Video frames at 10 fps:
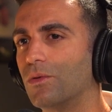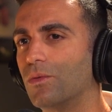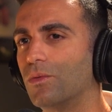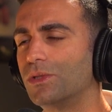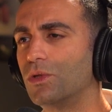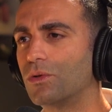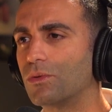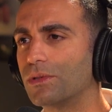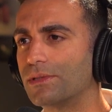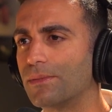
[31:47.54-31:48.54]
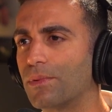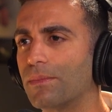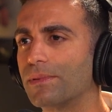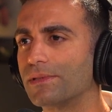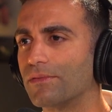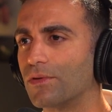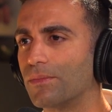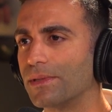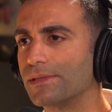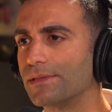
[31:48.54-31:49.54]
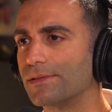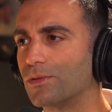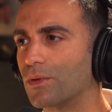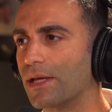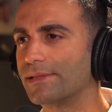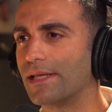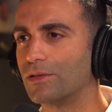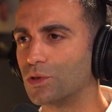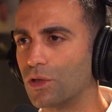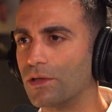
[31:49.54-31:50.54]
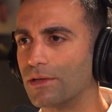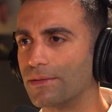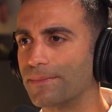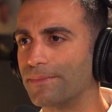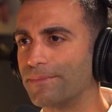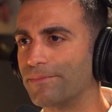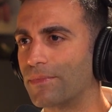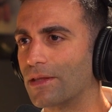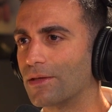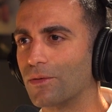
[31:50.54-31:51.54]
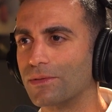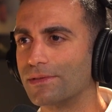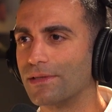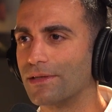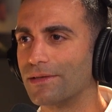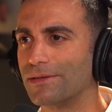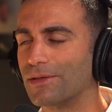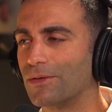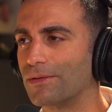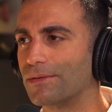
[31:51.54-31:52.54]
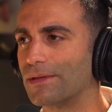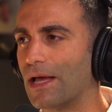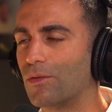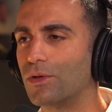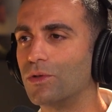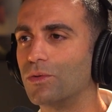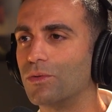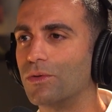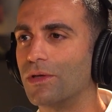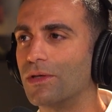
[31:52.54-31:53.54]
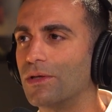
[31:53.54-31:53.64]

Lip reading: what's the purpose of your business? You guys sell sugar. How are you?